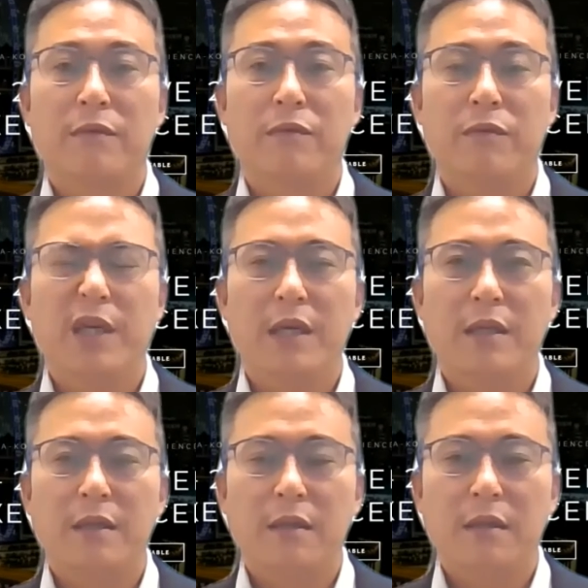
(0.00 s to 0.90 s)
We
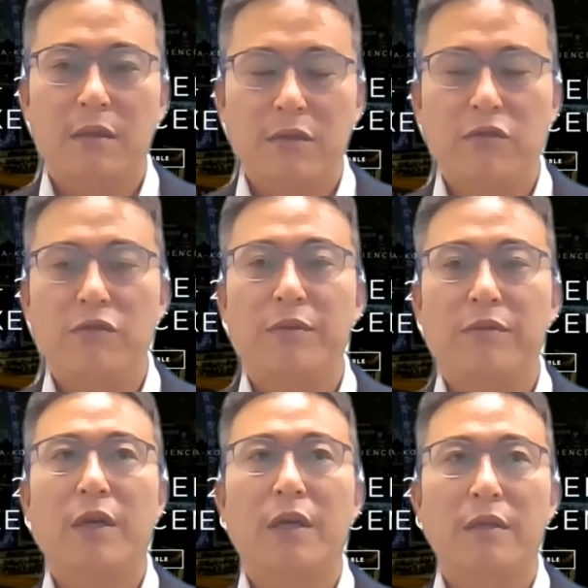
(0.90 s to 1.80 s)
can contribute
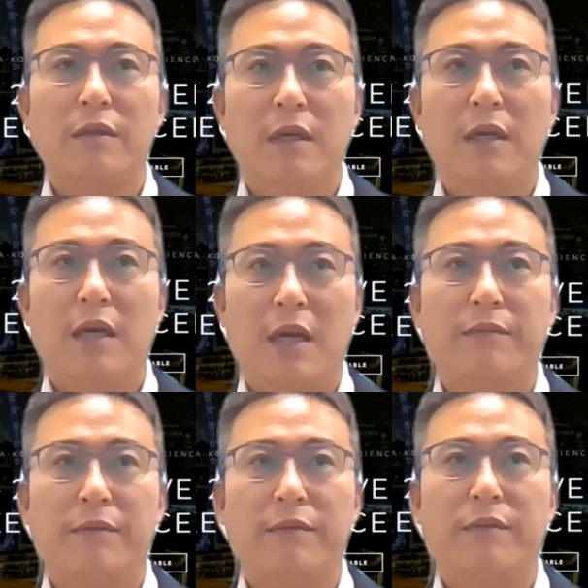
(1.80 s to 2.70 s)
together, help
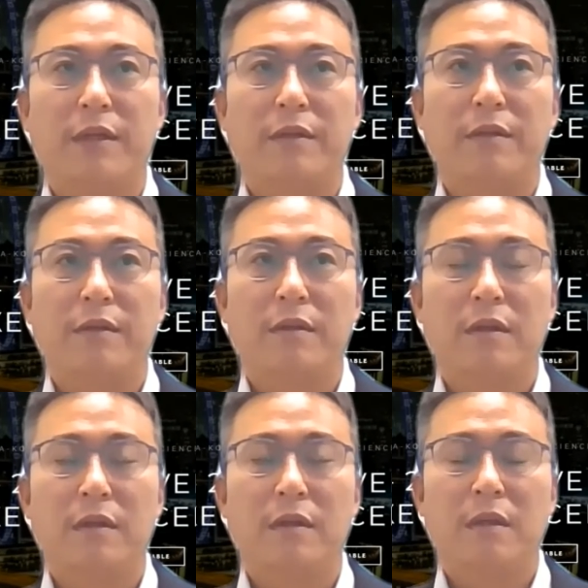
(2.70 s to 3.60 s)
together.
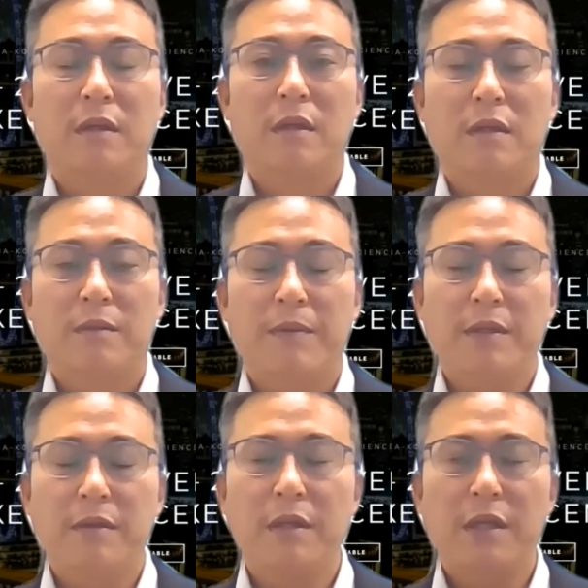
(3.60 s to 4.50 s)

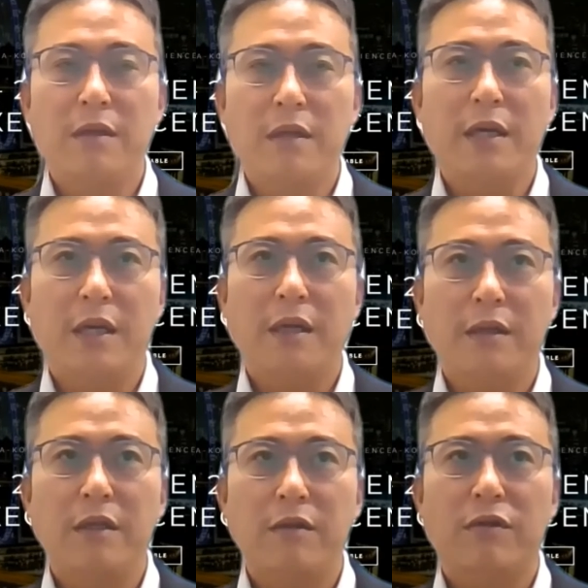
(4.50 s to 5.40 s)
Especially this
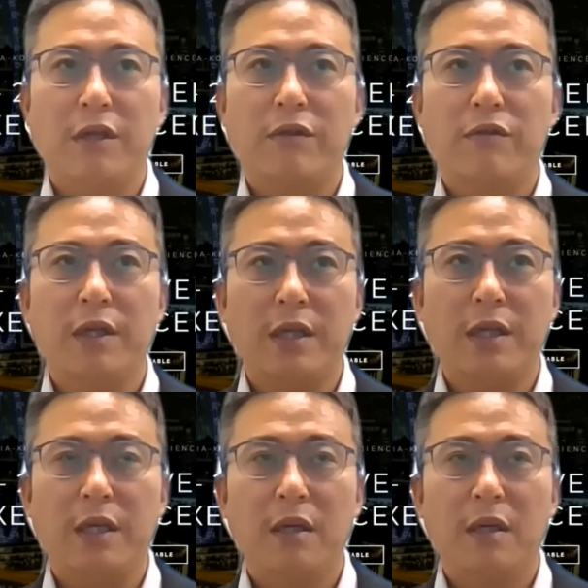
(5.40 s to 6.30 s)

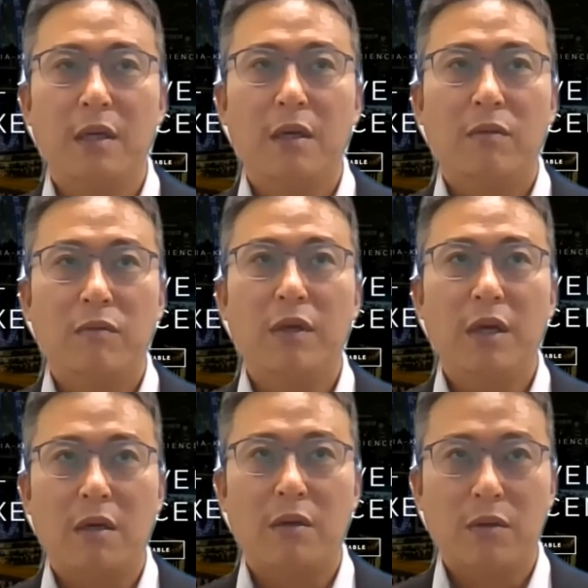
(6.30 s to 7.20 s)
AKC2020, we
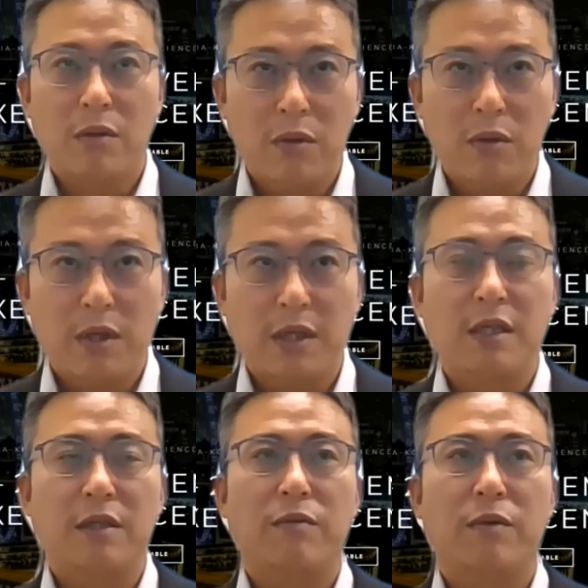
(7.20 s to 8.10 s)
are
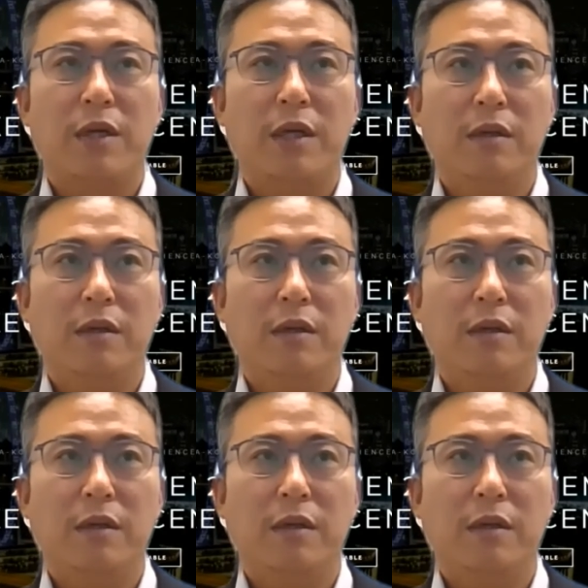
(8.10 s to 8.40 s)
co-organizing with